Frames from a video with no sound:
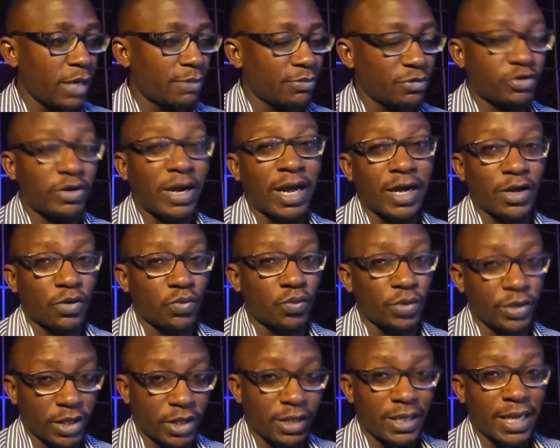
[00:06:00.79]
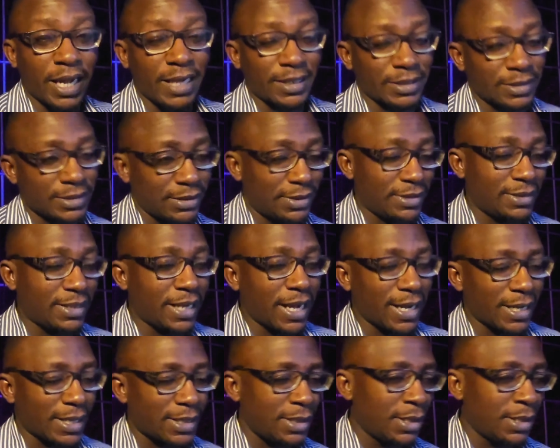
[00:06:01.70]
track within that
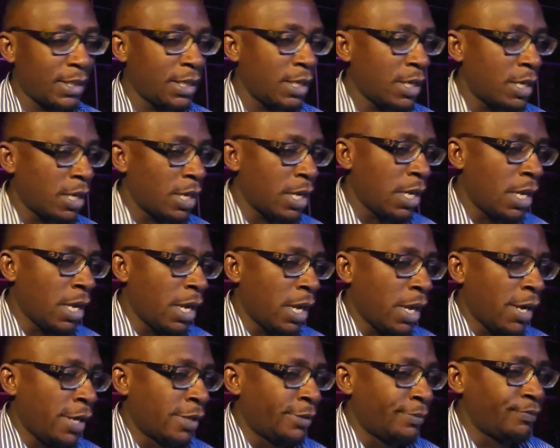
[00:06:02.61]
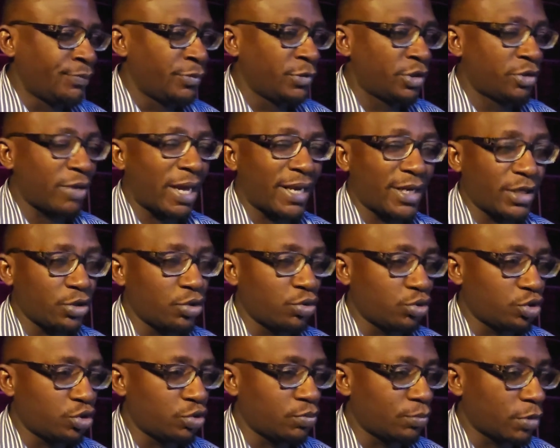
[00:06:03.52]
stack. So I didn't do
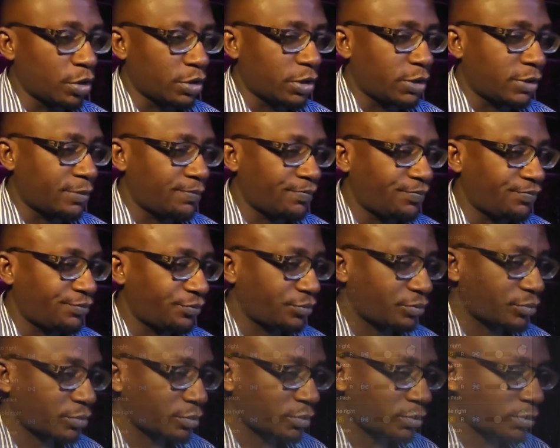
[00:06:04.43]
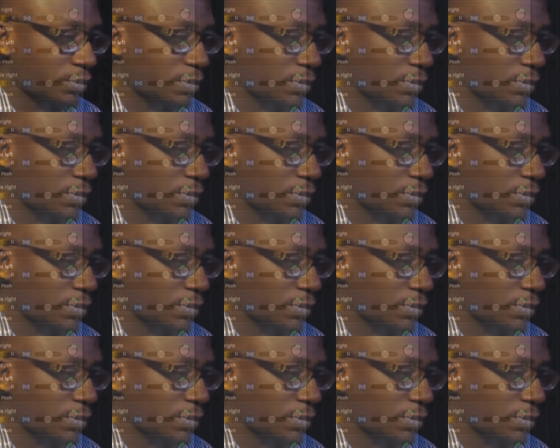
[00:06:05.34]
too much, okay.